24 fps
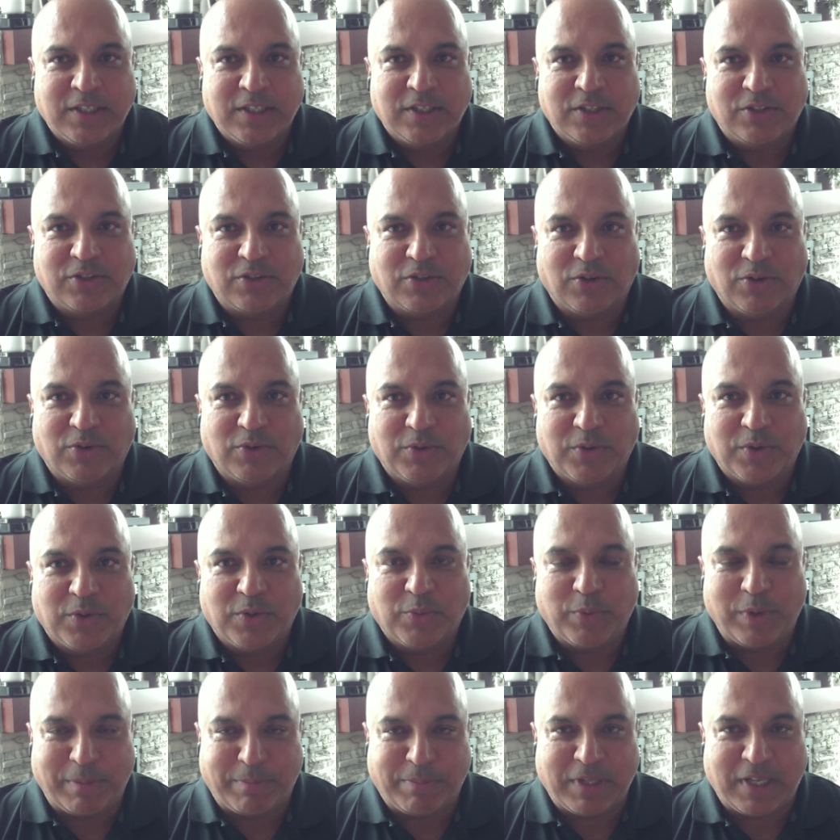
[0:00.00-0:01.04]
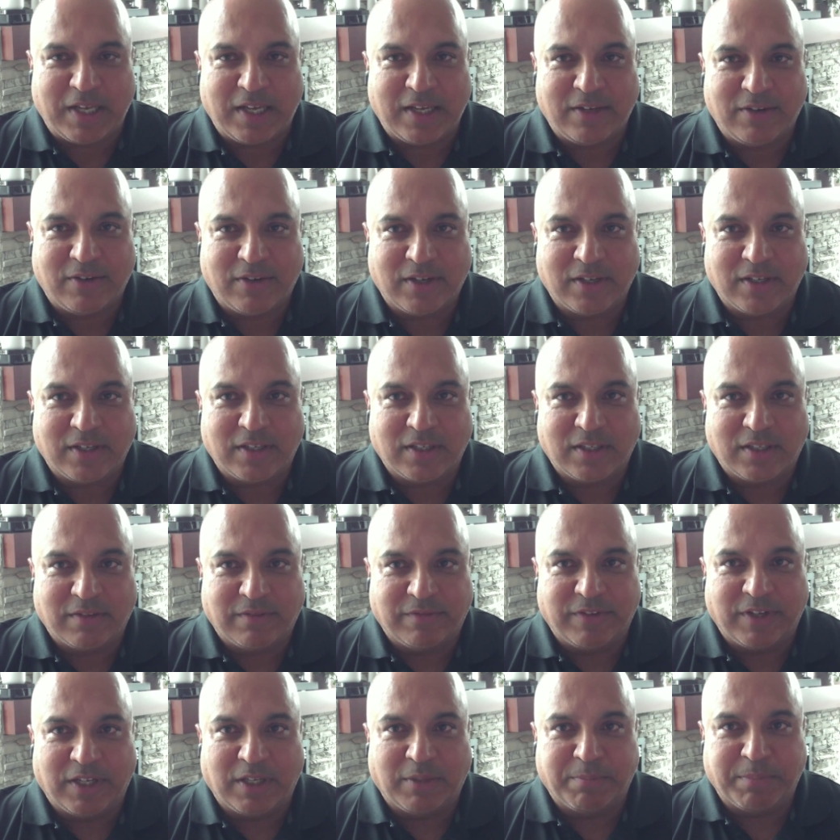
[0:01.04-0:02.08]
So we plan on
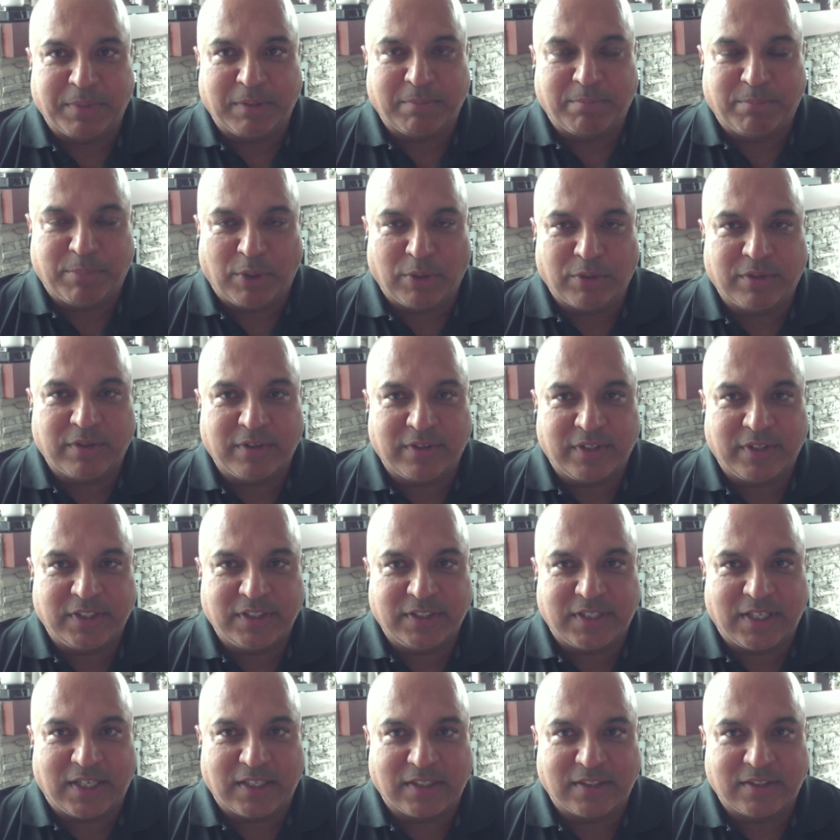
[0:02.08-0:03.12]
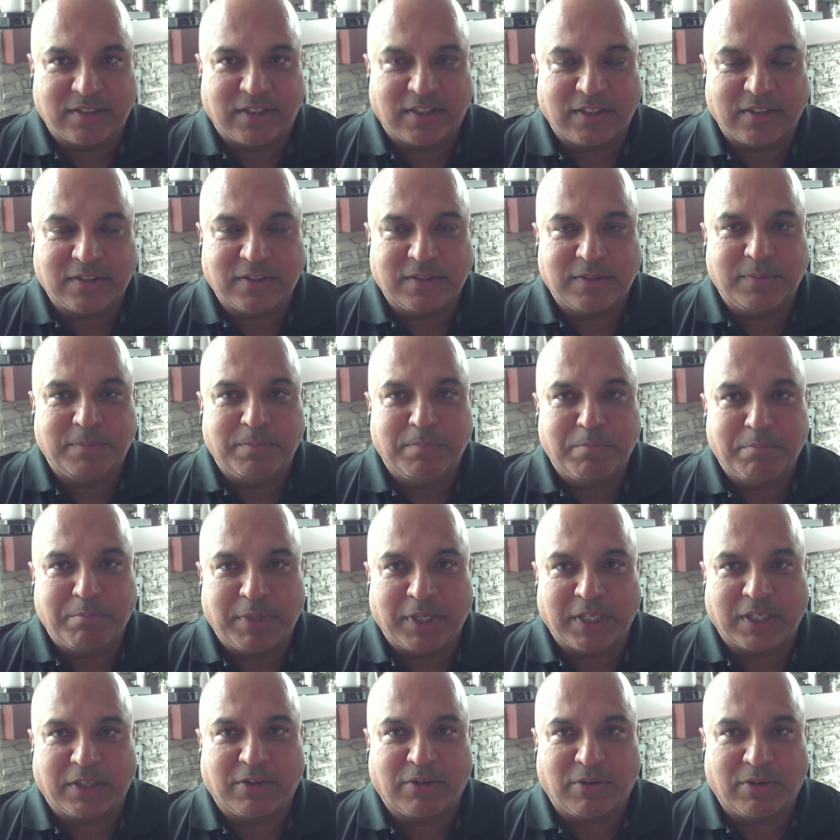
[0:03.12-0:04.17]
developing both of these assets.
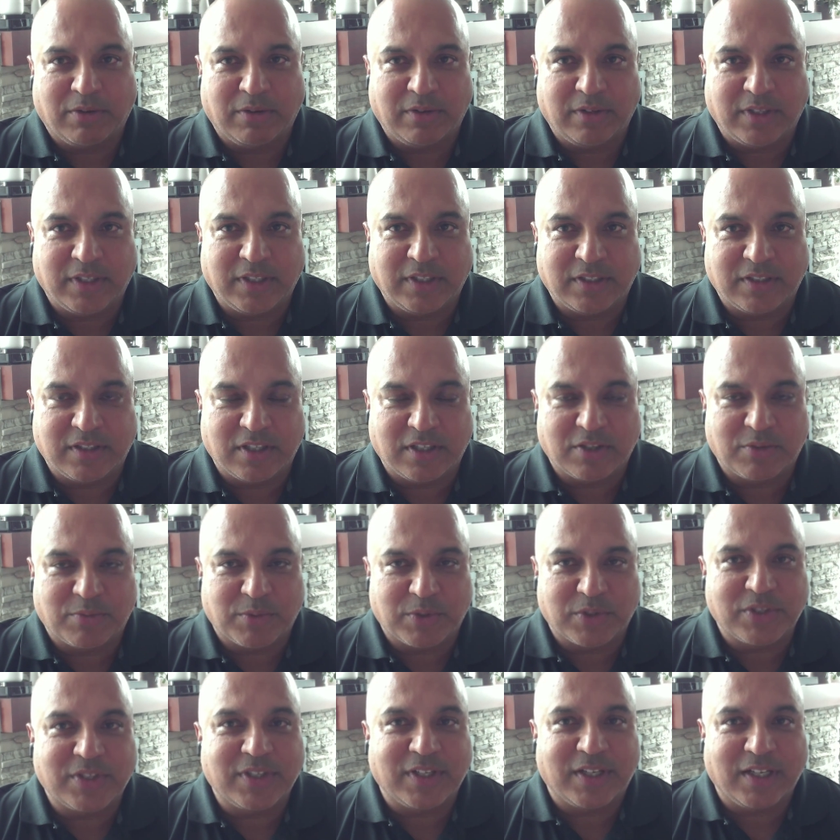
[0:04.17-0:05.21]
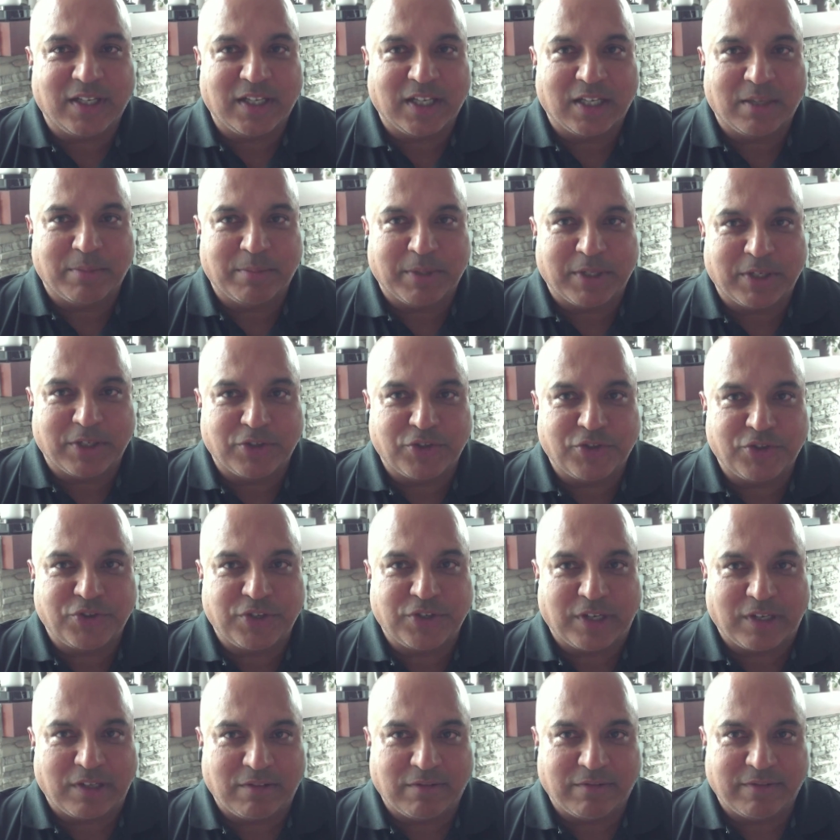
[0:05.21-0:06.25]
But currently, since we're sitting at about a
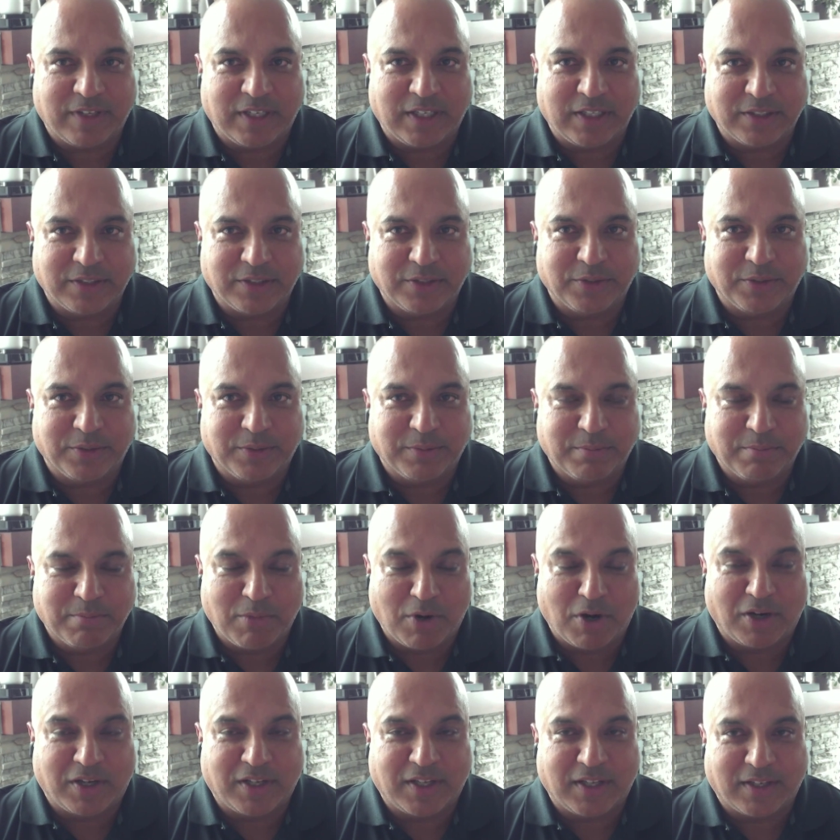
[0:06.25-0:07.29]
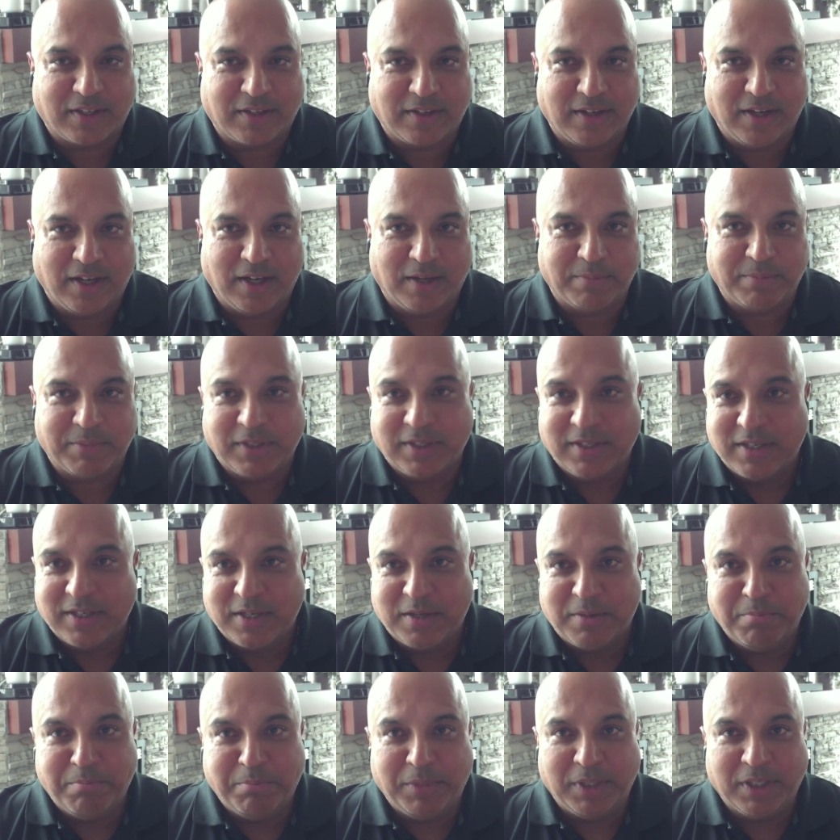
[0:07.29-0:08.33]
shell value market cap,
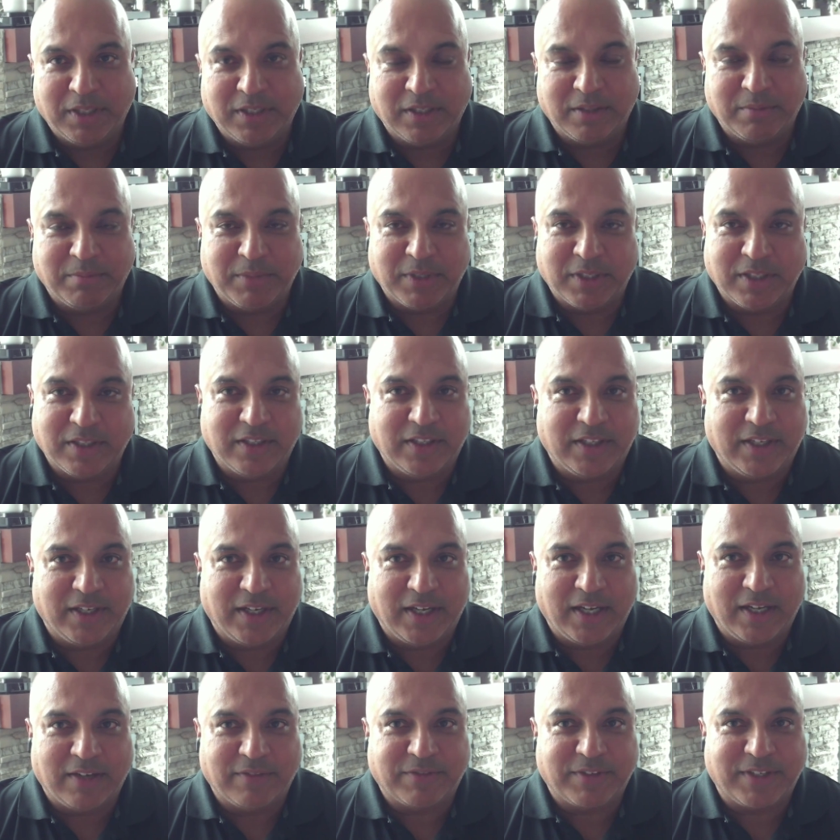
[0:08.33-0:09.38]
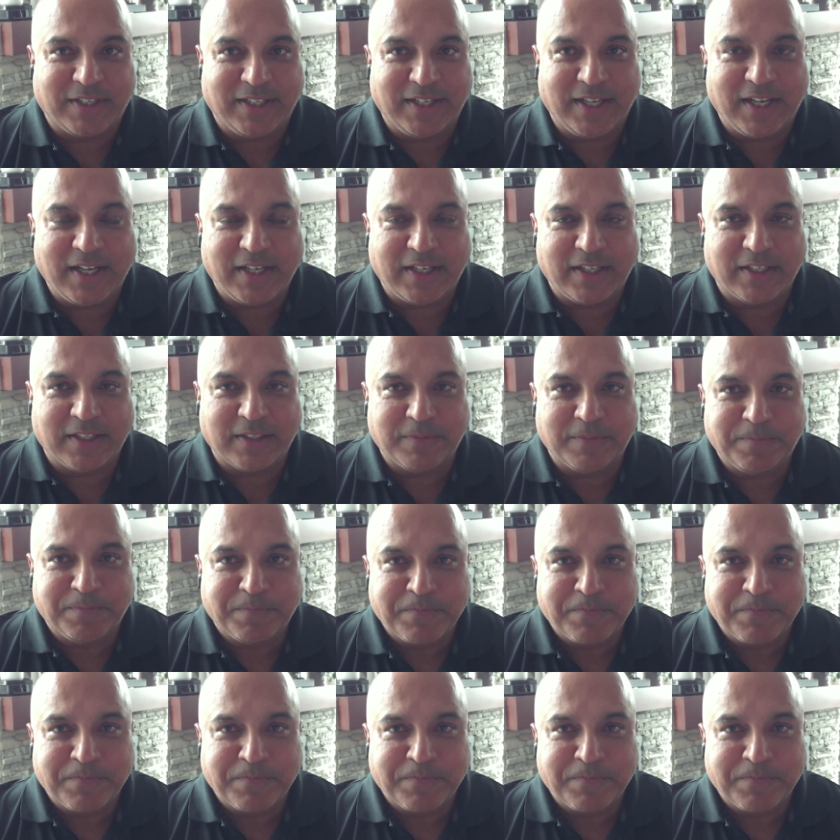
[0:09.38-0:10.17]
million and a half Canadian,